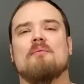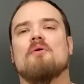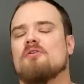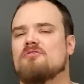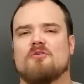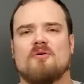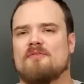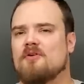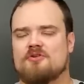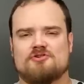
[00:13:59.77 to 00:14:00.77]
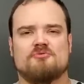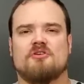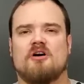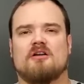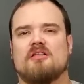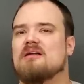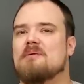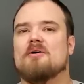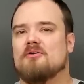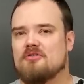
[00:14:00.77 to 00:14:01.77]
also have heard you talk a lot
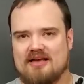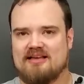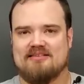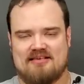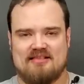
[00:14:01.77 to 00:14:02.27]
about your legacy